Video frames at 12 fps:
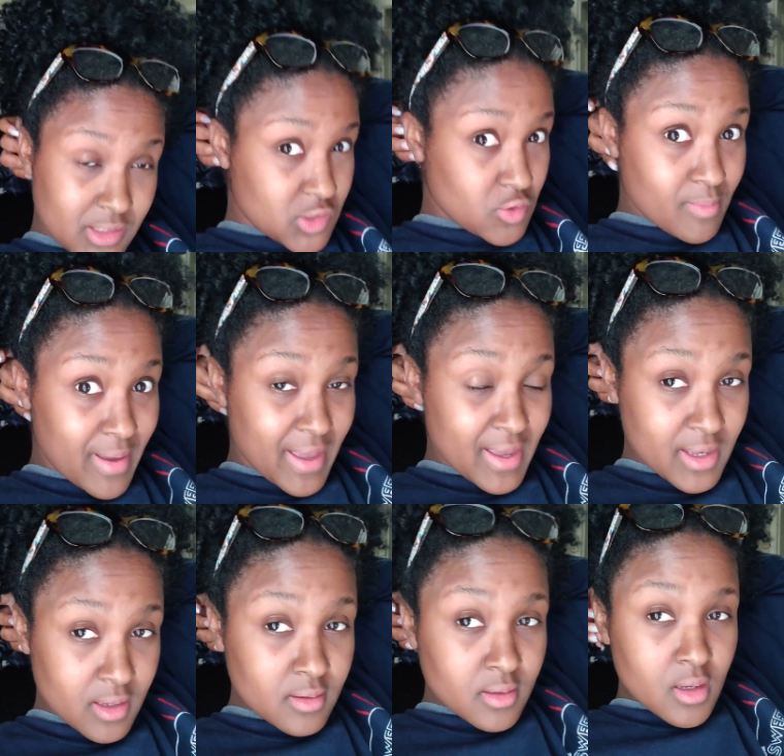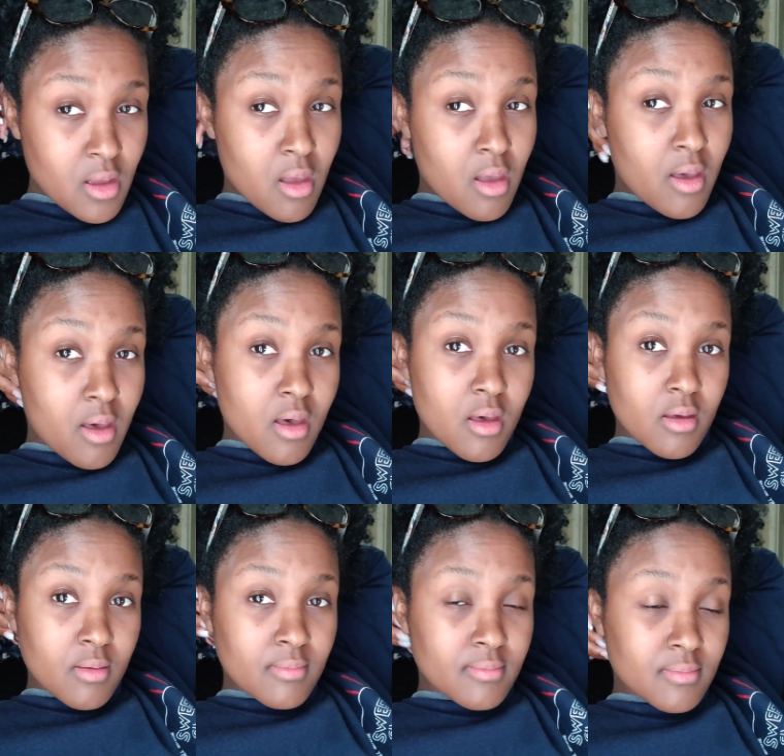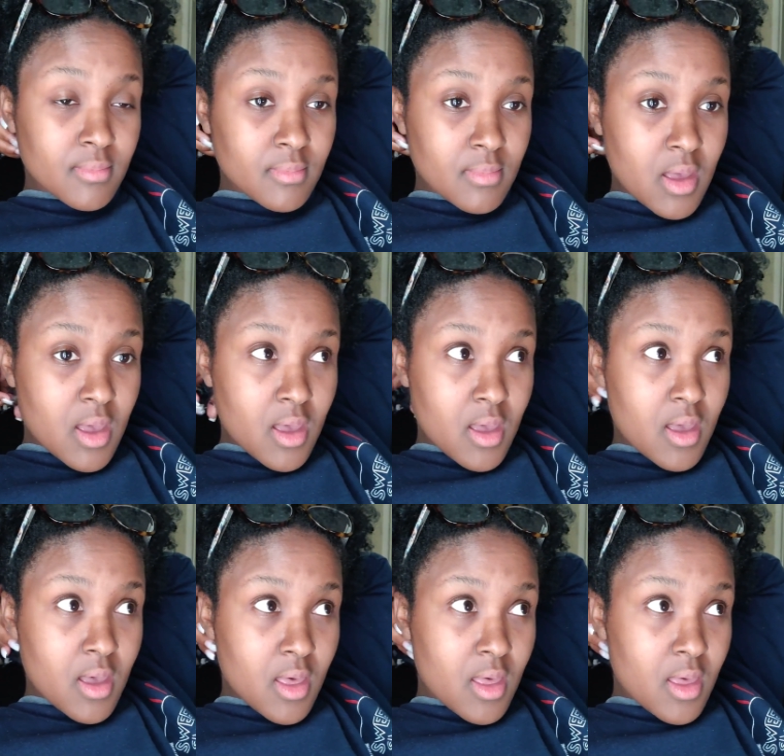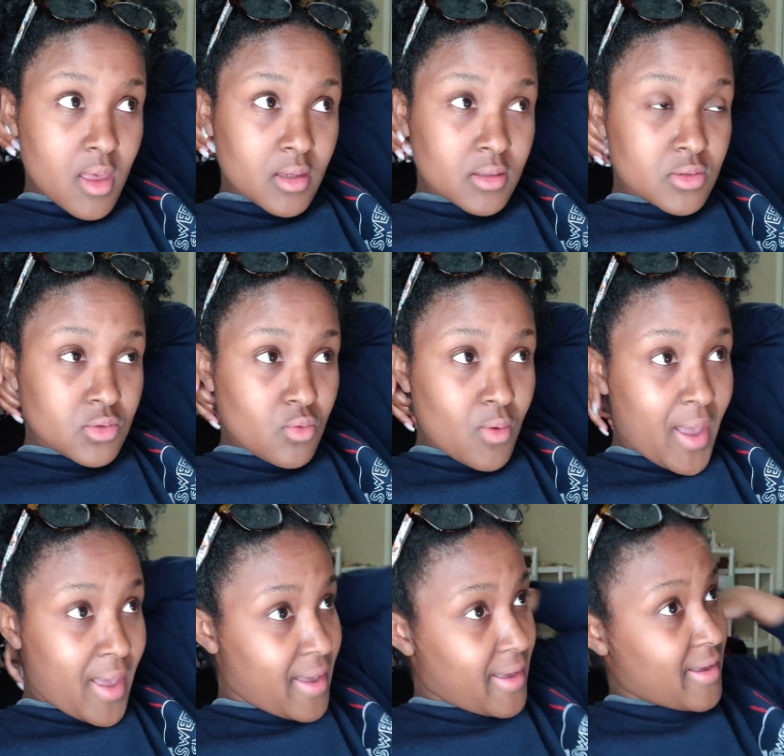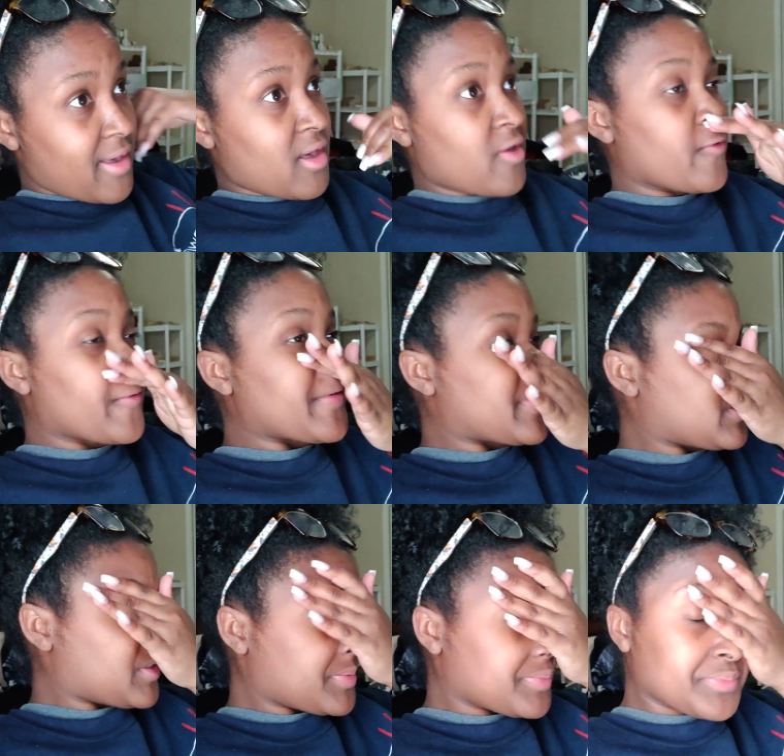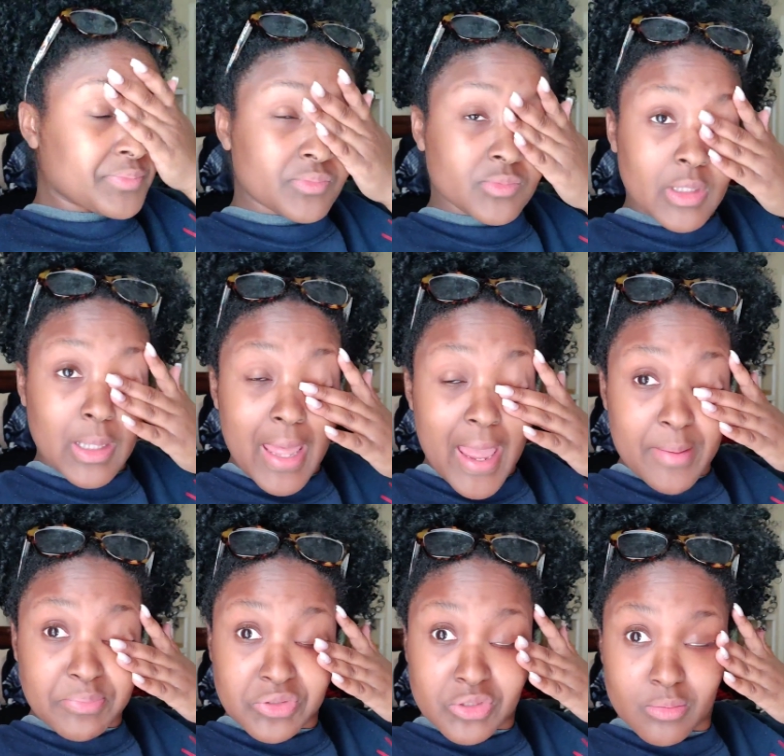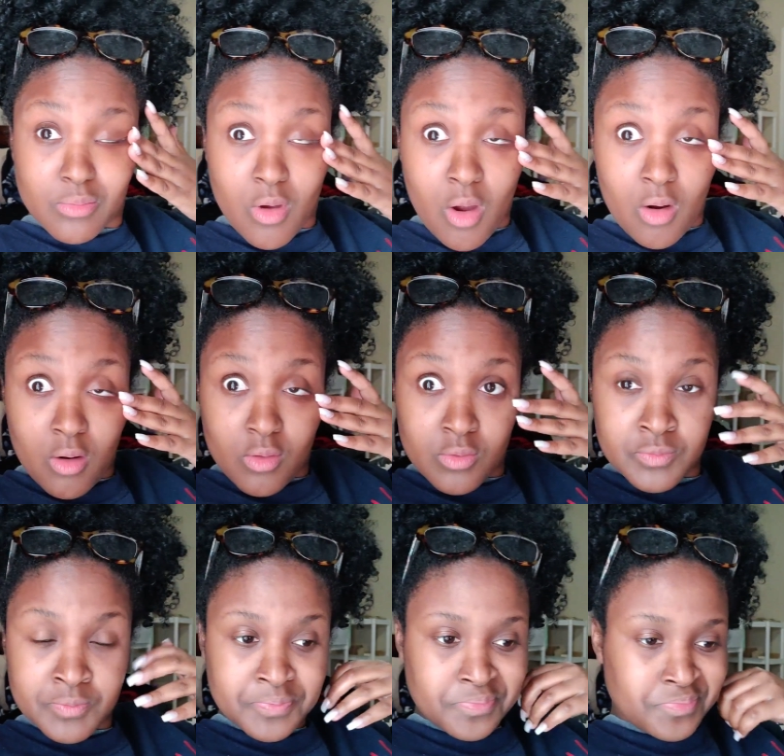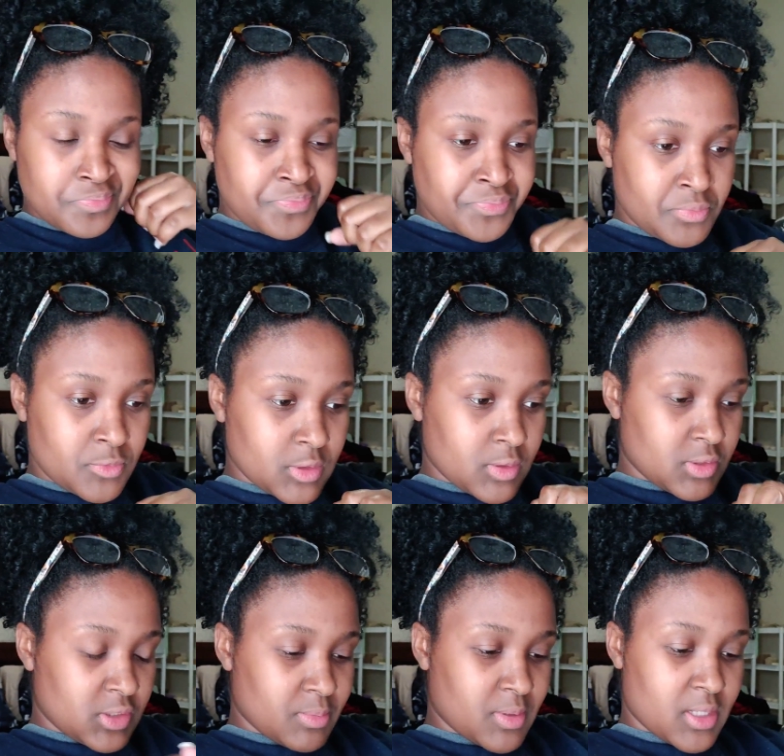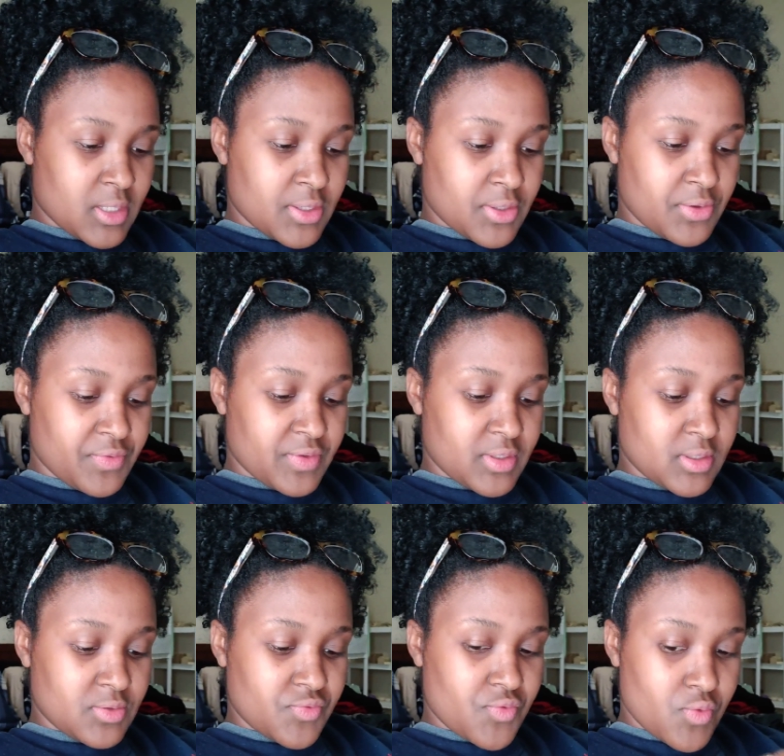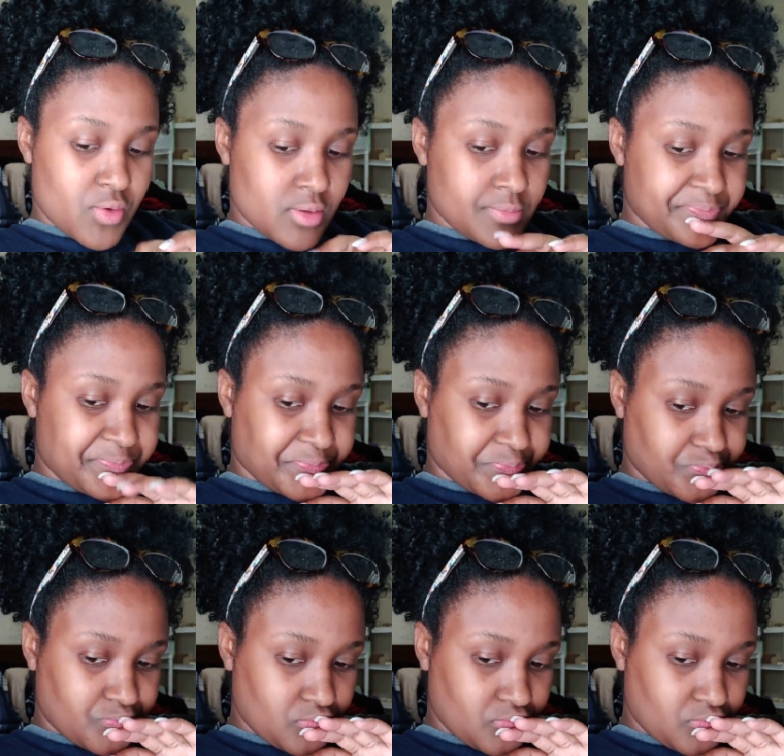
not so bad um, I do have labs tomorrow which I'm kind of nervous for